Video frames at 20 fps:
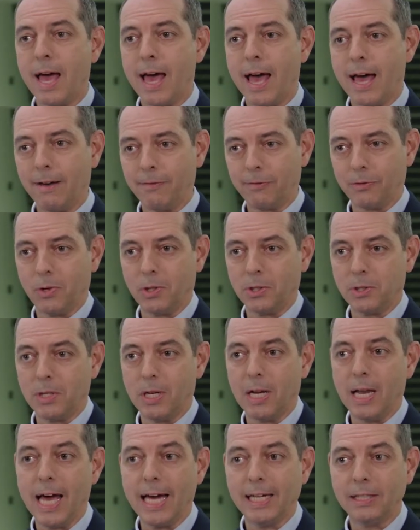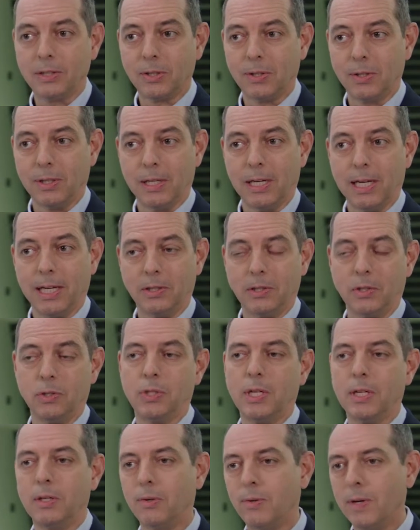have gotten lighter in later
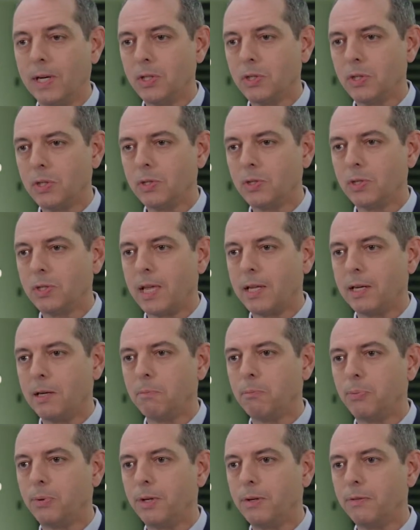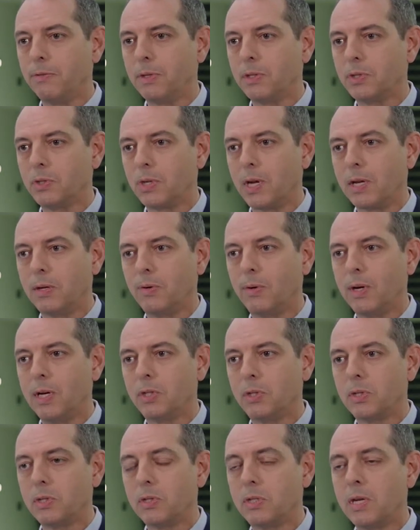generations than in previous
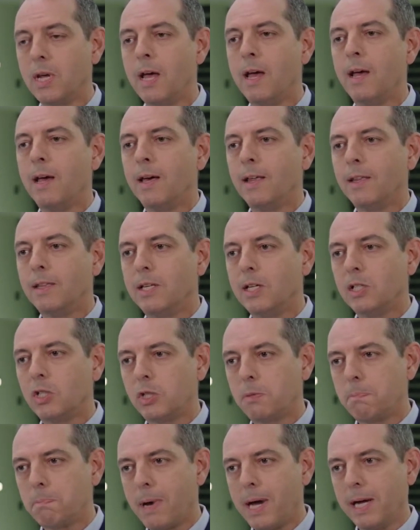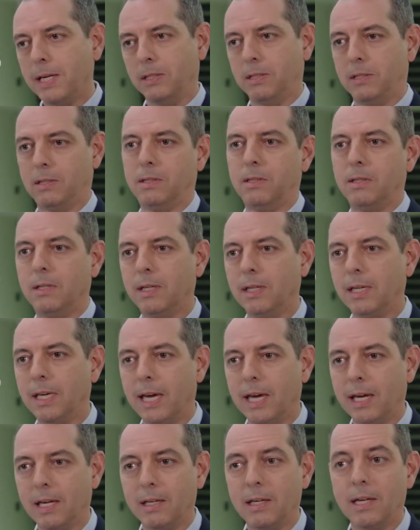generations, despite a
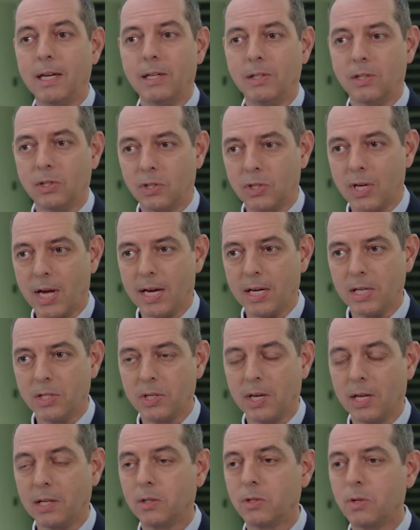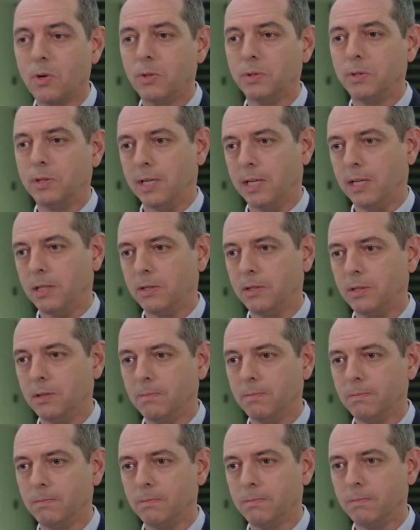gain in size and content.
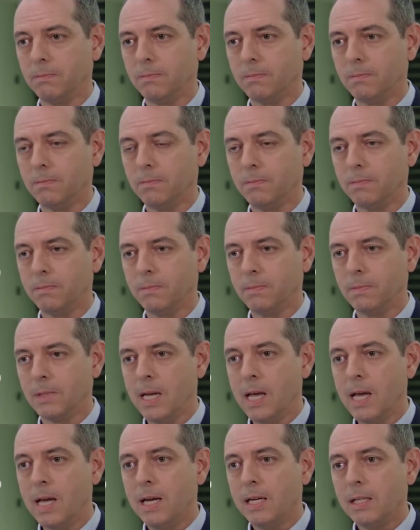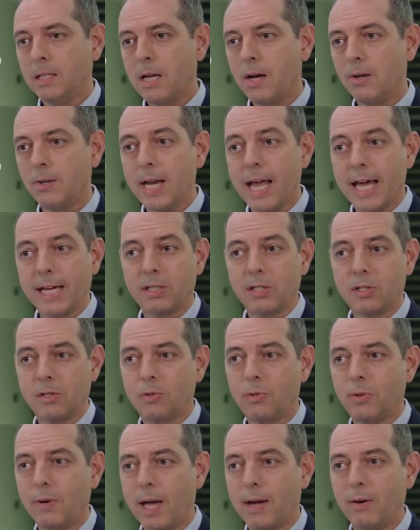Now, next
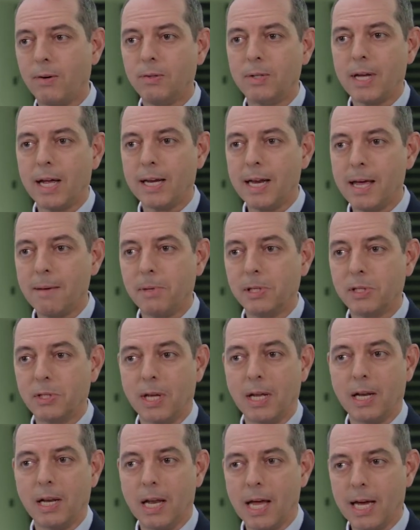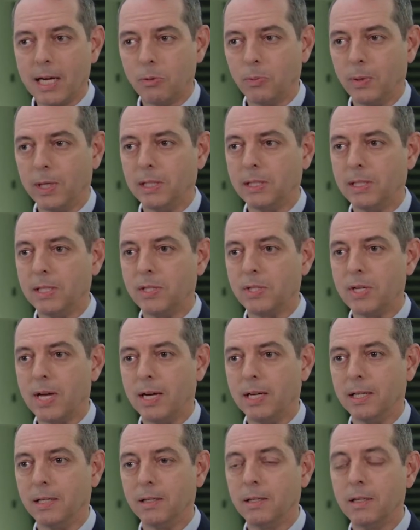to aerodynamics and lightweight
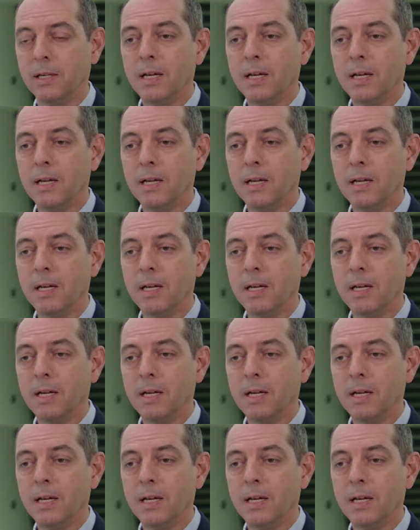design,